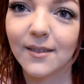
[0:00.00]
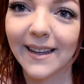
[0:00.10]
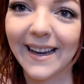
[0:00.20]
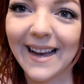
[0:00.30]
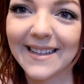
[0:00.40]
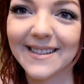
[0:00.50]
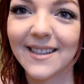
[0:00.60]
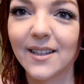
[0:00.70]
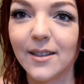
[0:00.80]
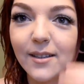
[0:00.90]
Hey guys,
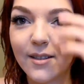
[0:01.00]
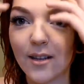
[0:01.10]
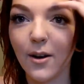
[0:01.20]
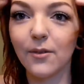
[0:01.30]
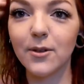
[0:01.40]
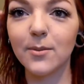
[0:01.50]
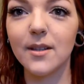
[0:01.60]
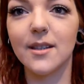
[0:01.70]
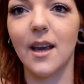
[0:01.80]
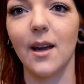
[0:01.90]
so I first want
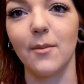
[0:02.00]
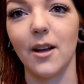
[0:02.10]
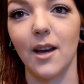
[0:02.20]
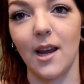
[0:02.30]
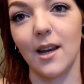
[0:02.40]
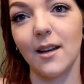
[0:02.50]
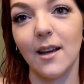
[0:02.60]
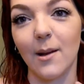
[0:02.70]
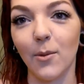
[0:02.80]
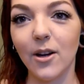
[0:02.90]
to say I'm not naked.
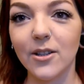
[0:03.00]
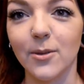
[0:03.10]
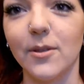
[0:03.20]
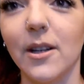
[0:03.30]
I'm wearing a tube